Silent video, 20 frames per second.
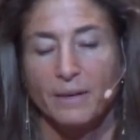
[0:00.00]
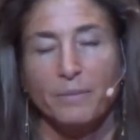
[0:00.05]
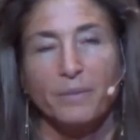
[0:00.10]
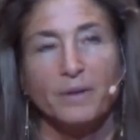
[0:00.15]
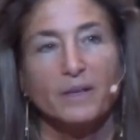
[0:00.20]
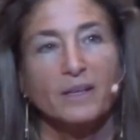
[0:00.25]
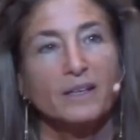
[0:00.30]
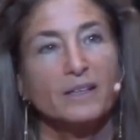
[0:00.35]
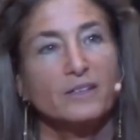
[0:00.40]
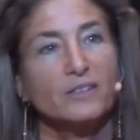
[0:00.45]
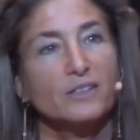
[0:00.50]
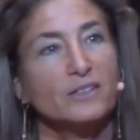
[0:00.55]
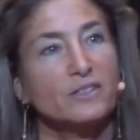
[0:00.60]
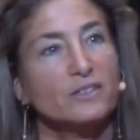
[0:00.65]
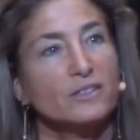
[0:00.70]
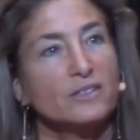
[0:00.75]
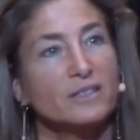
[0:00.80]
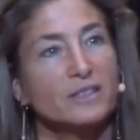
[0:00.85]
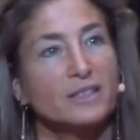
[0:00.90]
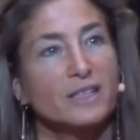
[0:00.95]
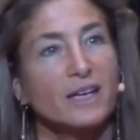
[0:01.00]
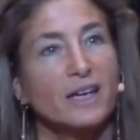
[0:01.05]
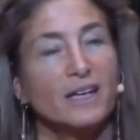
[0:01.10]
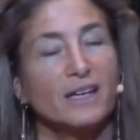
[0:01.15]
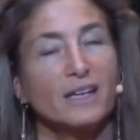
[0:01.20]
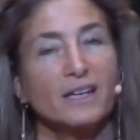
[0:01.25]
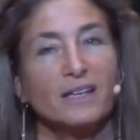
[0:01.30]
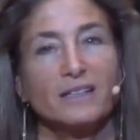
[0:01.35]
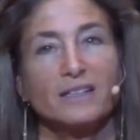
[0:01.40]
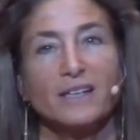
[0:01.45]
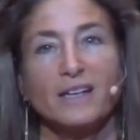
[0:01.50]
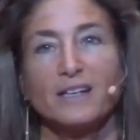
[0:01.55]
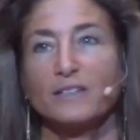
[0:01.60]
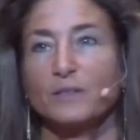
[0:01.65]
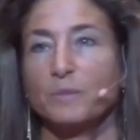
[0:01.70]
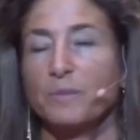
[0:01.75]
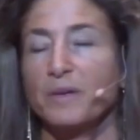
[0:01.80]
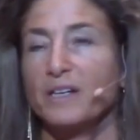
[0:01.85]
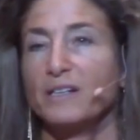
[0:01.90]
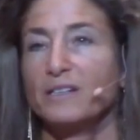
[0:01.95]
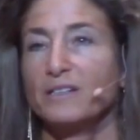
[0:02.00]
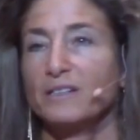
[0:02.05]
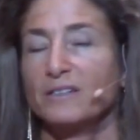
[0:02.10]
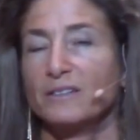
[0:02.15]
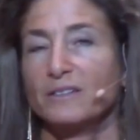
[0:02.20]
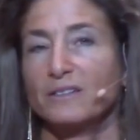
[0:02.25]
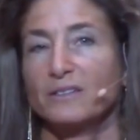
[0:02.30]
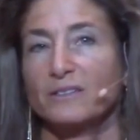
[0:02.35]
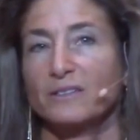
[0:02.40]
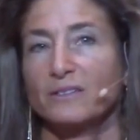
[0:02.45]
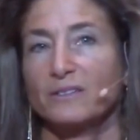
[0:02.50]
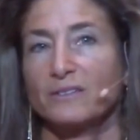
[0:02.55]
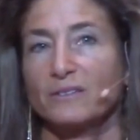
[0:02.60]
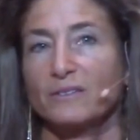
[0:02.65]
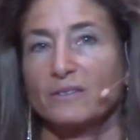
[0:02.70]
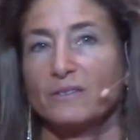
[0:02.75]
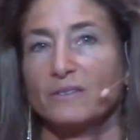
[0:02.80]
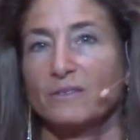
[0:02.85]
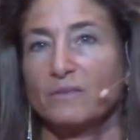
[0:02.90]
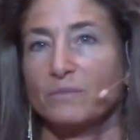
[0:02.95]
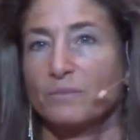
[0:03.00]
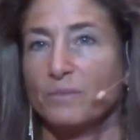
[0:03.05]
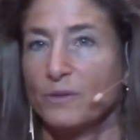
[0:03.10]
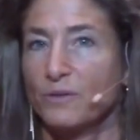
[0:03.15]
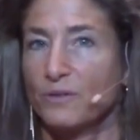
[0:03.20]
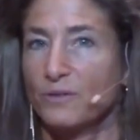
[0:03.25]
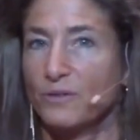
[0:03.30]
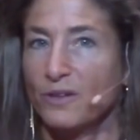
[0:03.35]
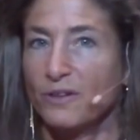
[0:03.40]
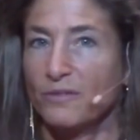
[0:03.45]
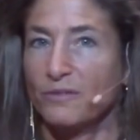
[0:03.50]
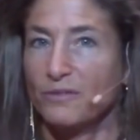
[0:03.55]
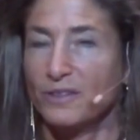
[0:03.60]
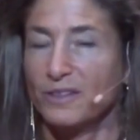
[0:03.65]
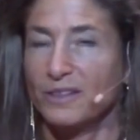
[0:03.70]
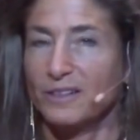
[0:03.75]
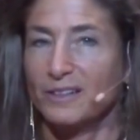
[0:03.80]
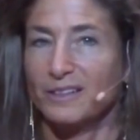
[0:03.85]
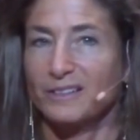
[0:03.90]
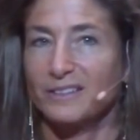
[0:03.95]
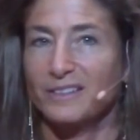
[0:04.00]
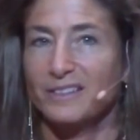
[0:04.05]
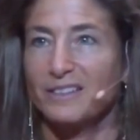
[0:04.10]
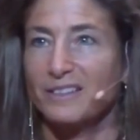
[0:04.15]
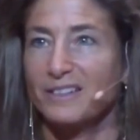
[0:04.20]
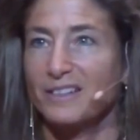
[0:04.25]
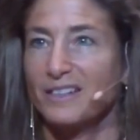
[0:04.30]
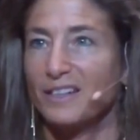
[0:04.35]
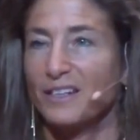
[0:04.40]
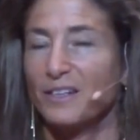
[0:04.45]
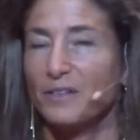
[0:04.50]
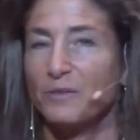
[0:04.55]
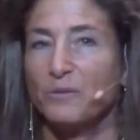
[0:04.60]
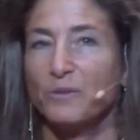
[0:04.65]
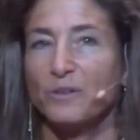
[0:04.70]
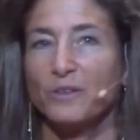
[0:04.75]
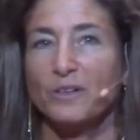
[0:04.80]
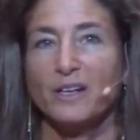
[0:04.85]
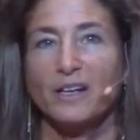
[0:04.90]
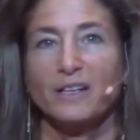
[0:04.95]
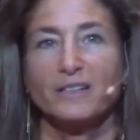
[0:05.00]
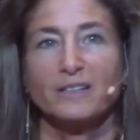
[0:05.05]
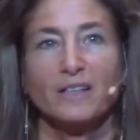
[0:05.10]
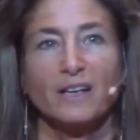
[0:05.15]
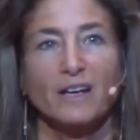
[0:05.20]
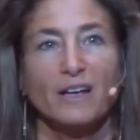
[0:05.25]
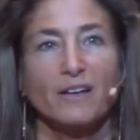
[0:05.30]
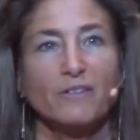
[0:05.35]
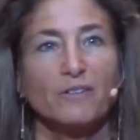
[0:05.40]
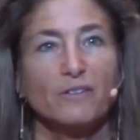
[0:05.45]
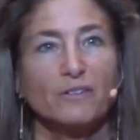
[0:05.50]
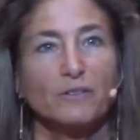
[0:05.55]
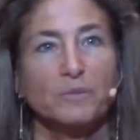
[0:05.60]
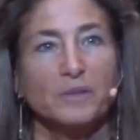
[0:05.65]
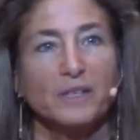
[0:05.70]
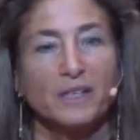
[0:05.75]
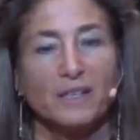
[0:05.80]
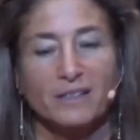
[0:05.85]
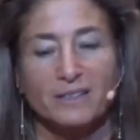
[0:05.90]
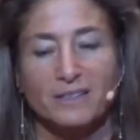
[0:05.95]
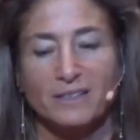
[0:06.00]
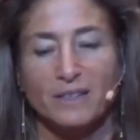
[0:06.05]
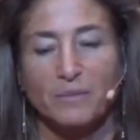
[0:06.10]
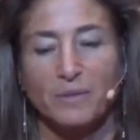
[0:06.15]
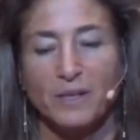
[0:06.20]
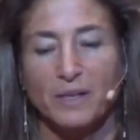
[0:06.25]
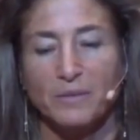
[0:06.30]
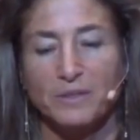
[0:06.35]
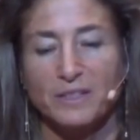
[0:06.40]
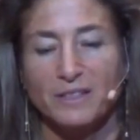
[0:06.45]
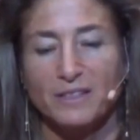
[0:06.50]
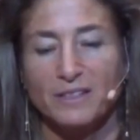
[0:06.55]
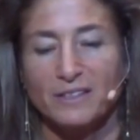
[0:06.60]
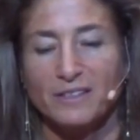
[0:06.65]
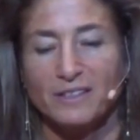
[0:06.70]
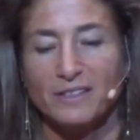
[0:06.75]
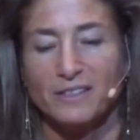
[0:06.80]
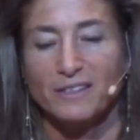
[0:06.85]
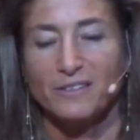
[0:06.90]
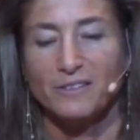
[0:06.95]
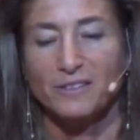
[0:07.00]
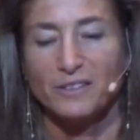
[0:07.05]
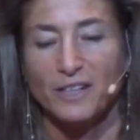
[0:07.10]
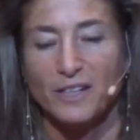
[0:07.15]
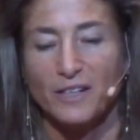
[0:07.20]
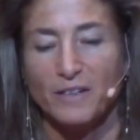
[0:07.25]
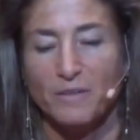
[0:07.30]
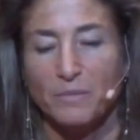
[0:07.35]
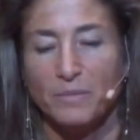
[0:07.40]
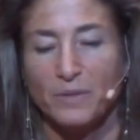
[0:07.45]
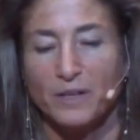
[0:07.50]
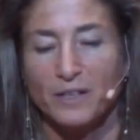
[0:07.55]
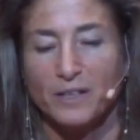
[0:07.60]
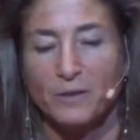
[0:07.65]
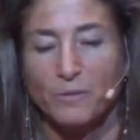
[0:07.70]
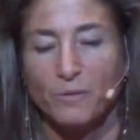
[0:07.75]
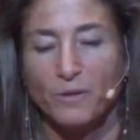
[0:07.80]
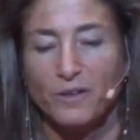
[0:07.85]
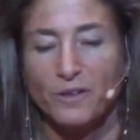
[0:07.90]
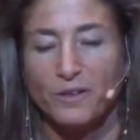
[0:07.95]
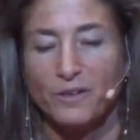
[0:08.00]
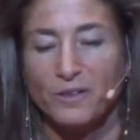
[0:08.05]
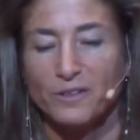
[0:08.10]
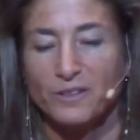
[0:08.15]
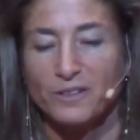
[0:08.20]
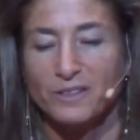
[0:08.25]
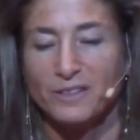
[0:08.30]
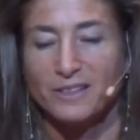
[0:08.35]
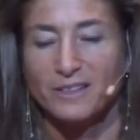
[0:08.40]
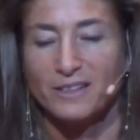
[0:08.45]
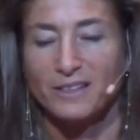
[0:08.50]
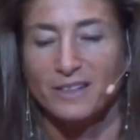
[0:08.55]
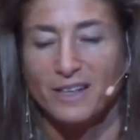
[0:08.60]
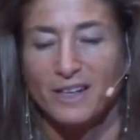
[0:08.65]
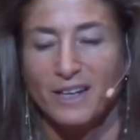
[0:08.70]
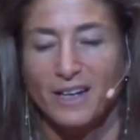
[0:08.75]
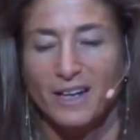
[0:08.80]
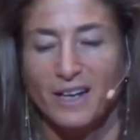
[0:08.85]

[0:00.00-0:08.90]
But just to say, it takes patience, both offering listening inward and to others, because sometimes initially there's kind of muddy waters, and,